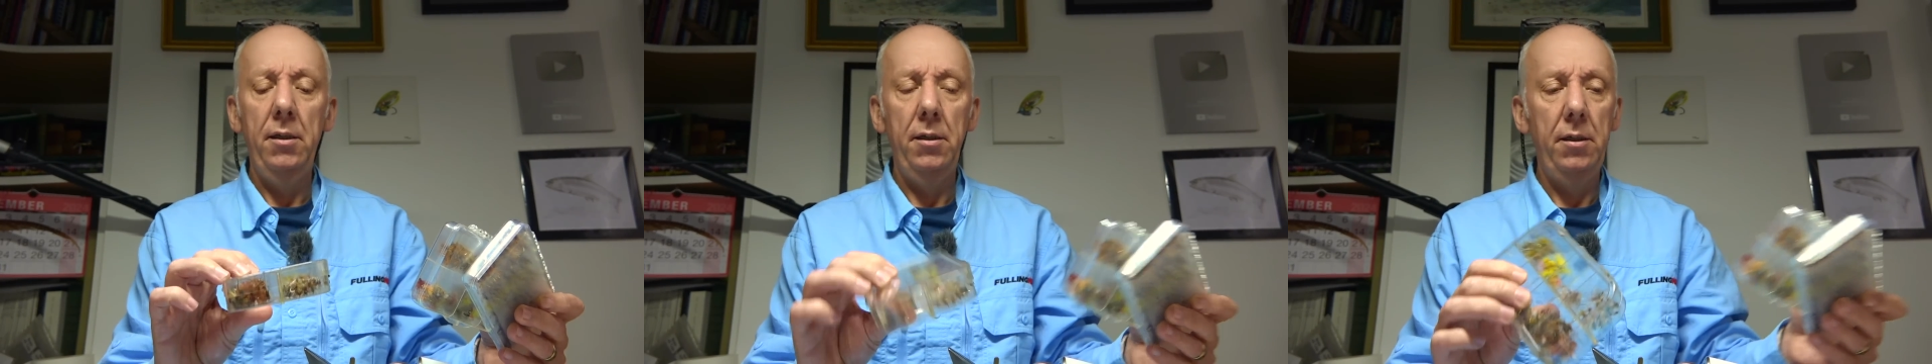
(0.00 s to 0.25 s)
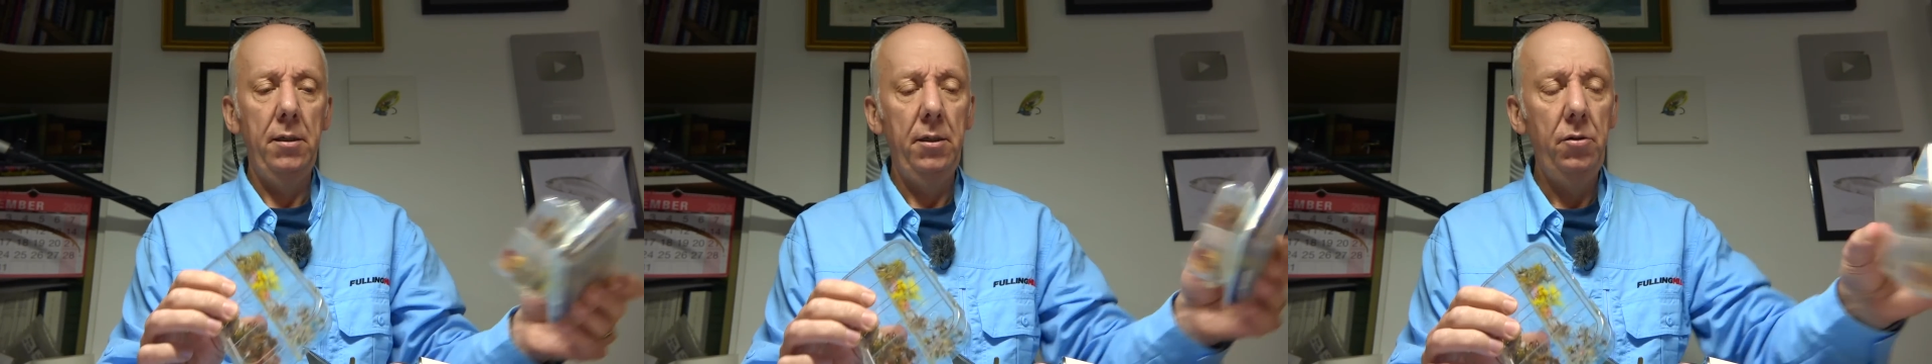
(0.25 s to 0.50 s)

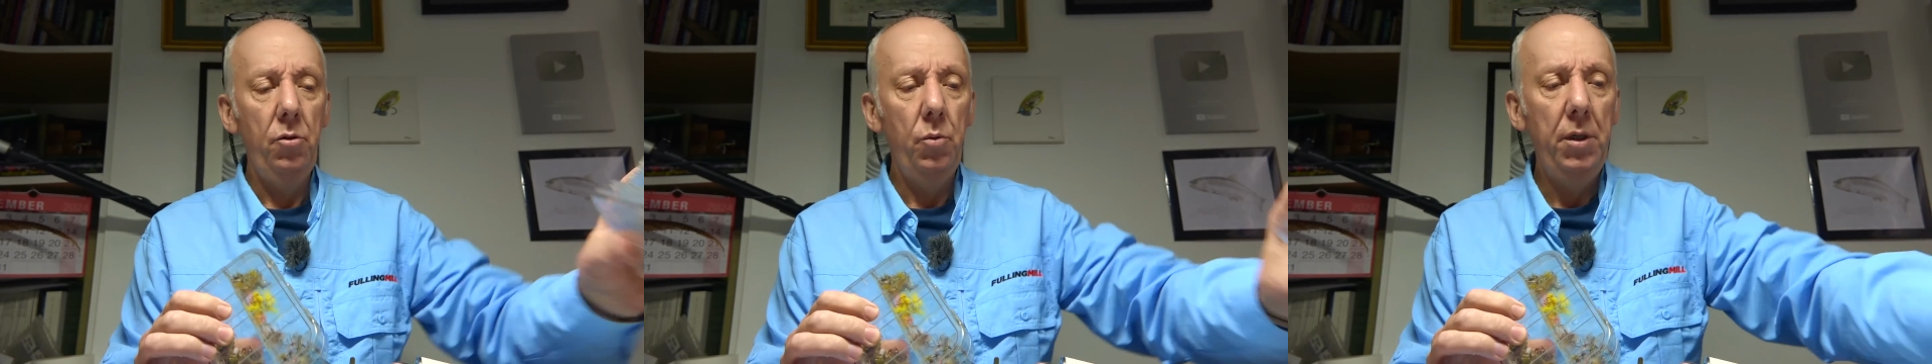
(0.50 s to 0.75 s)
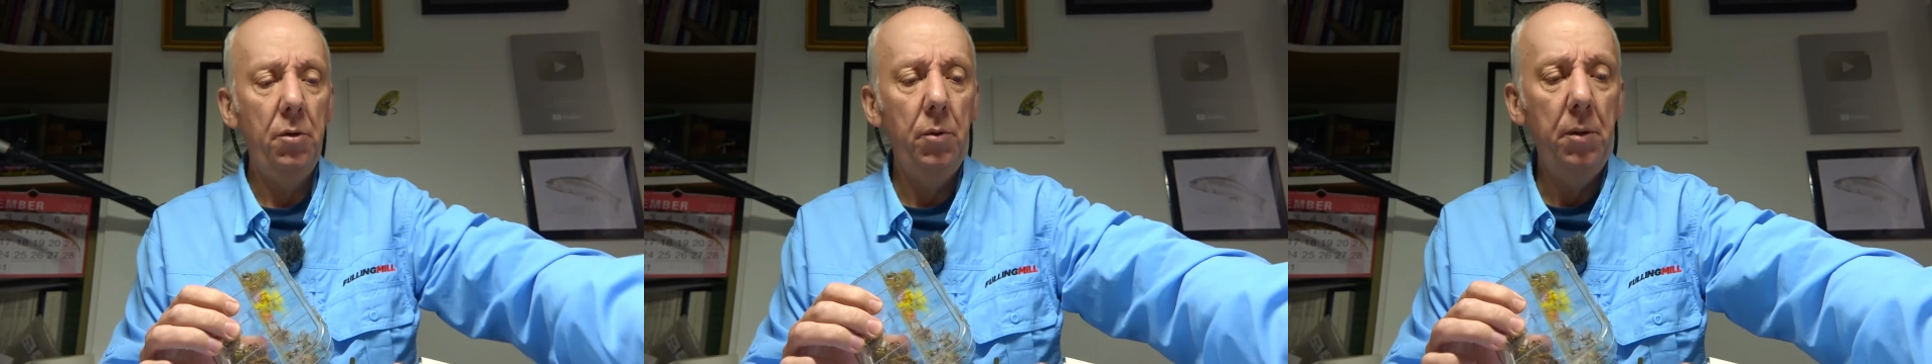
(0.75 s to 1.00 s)
They do
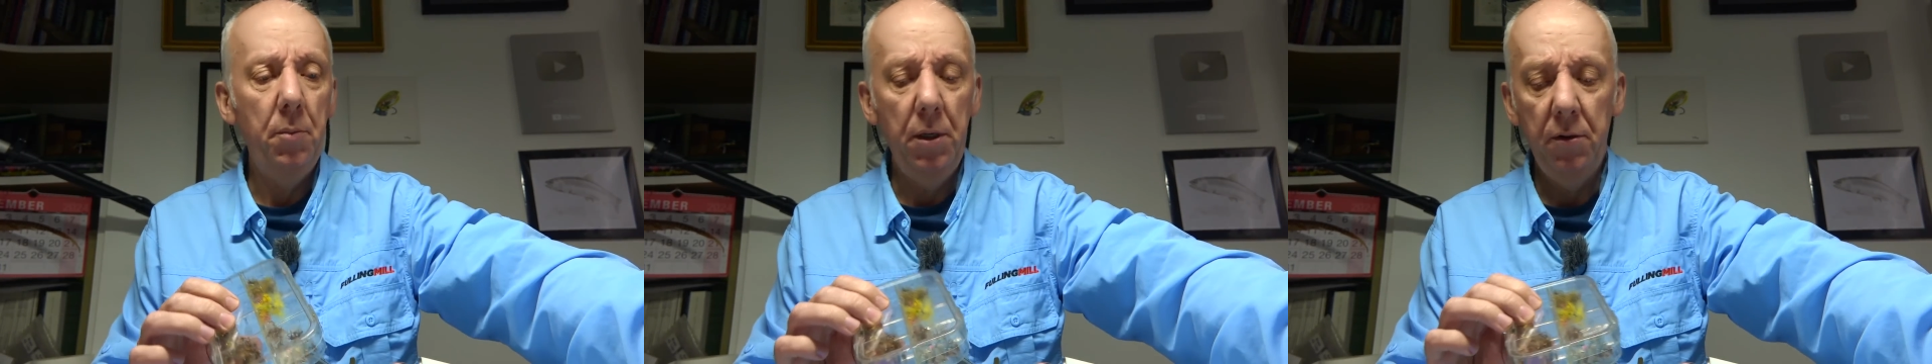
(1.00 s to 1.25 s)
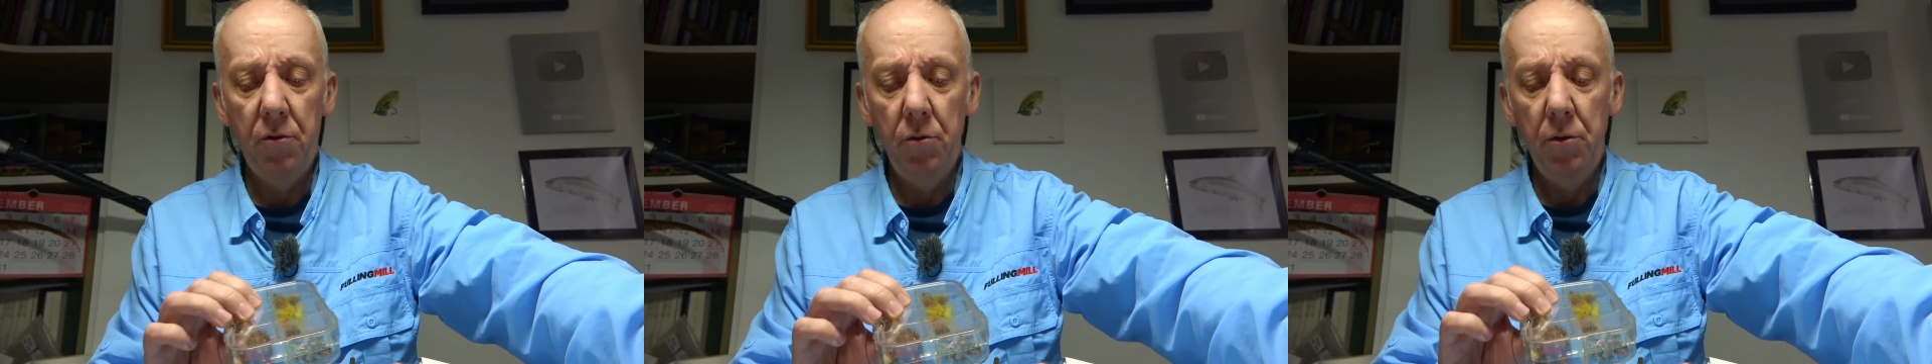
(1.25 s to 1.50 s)
wear a wee
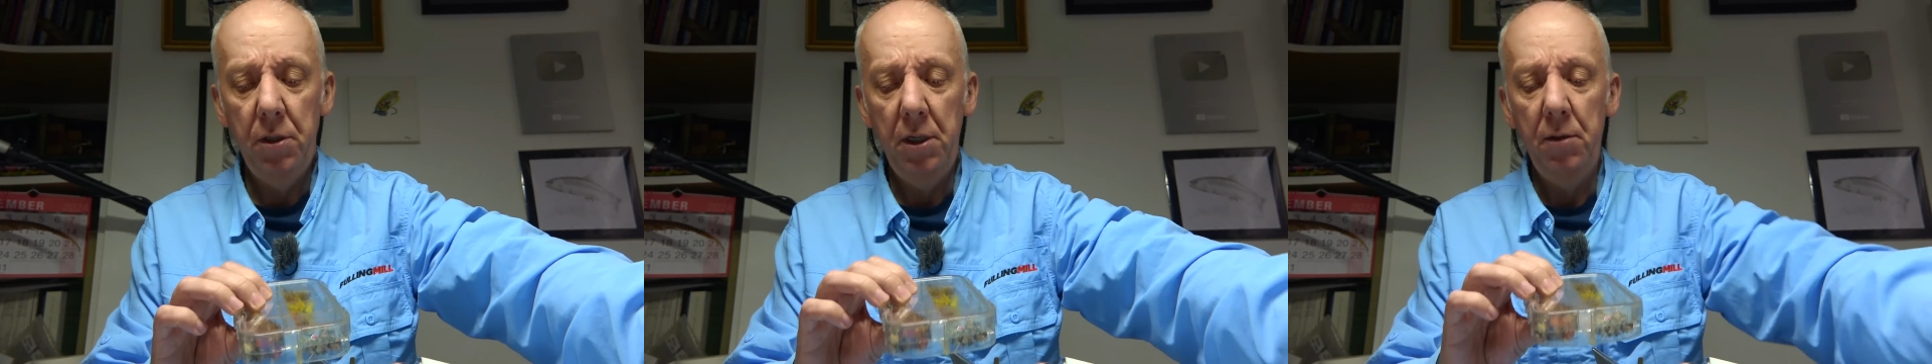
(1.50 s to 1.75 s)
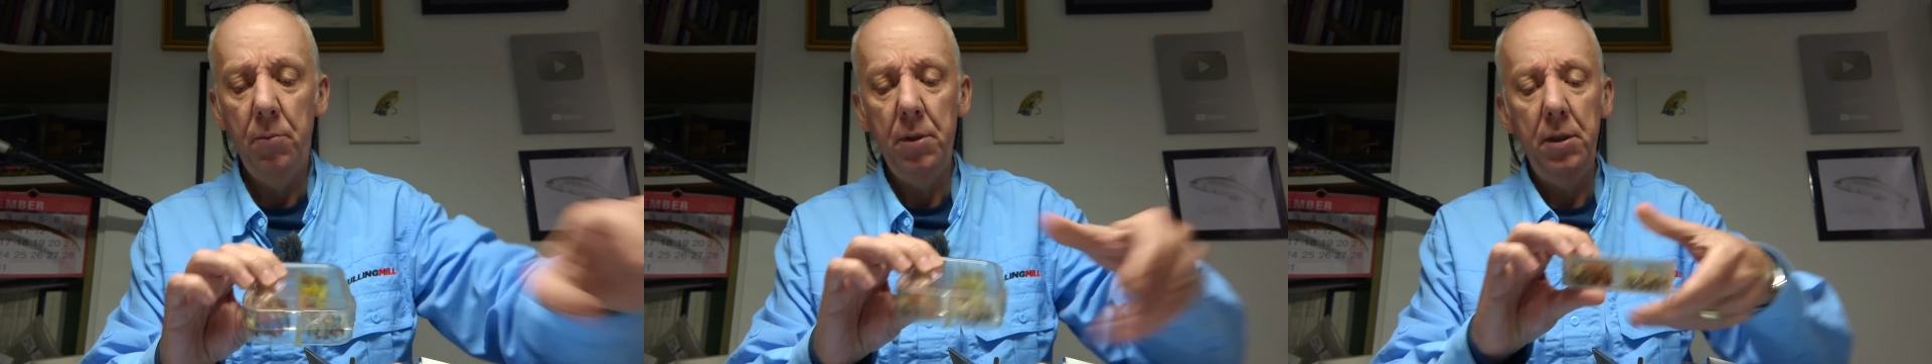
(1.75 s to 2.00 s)
bit through time.